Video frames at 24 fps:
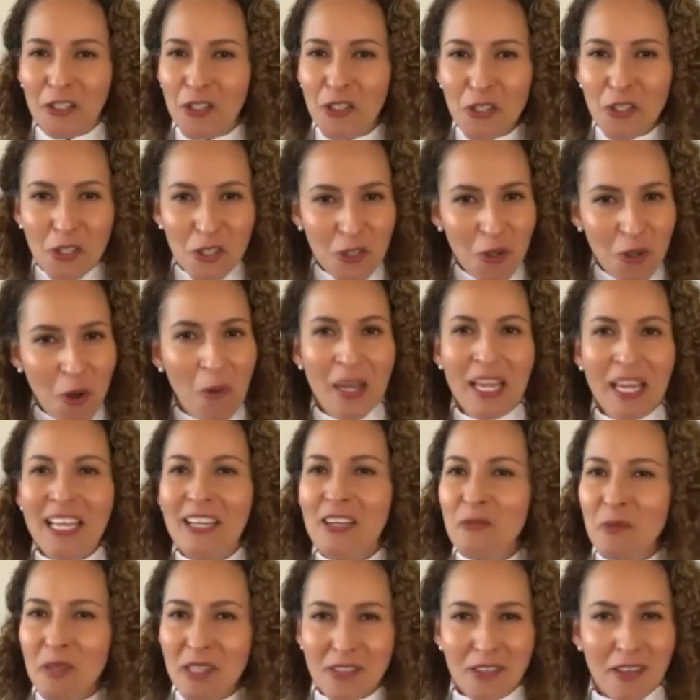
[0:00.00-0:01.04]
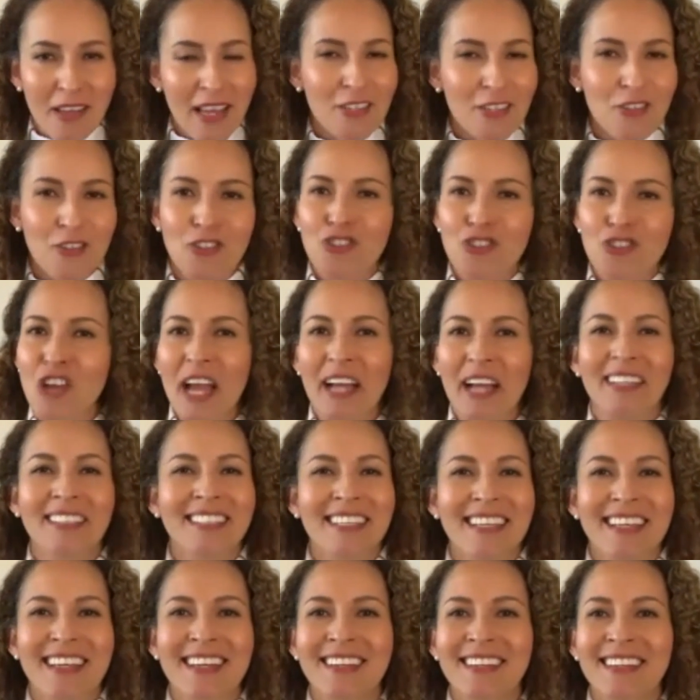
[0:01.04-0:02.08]
You just go in, we get you checked
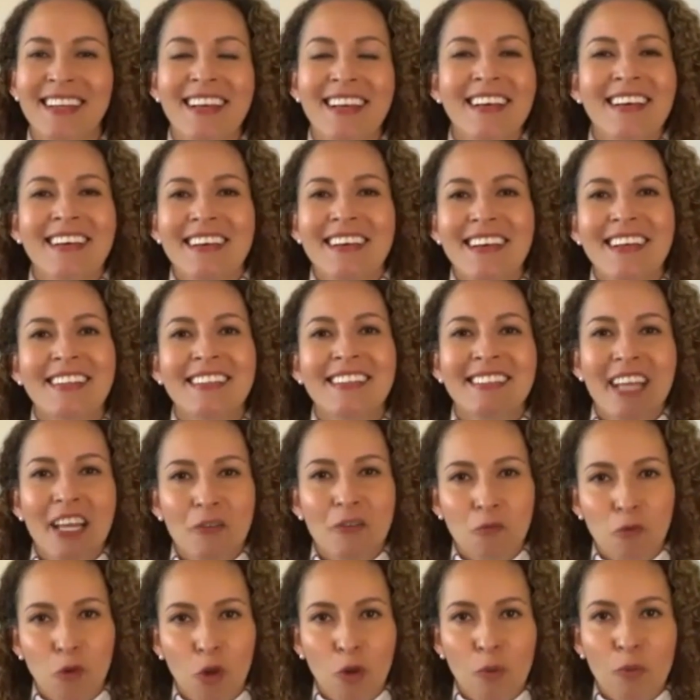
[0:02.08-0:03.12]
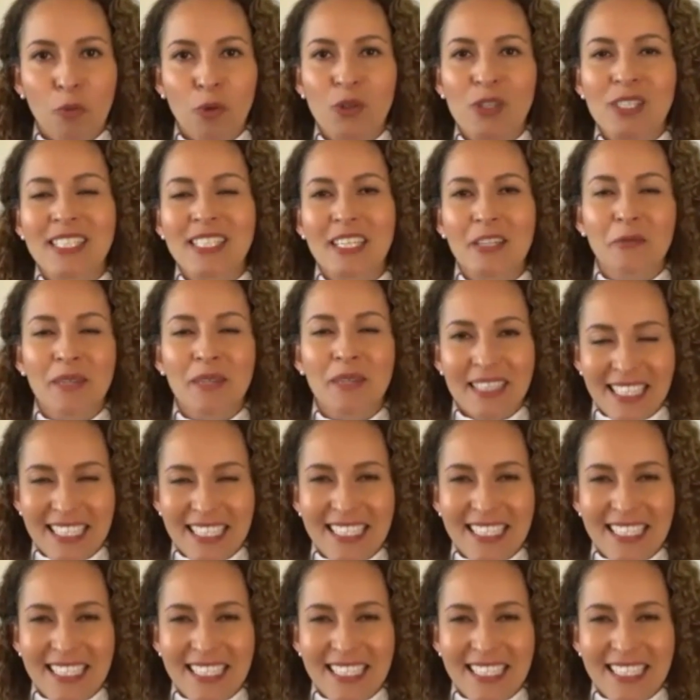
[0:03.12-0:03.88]
in, and then we'll proceed with the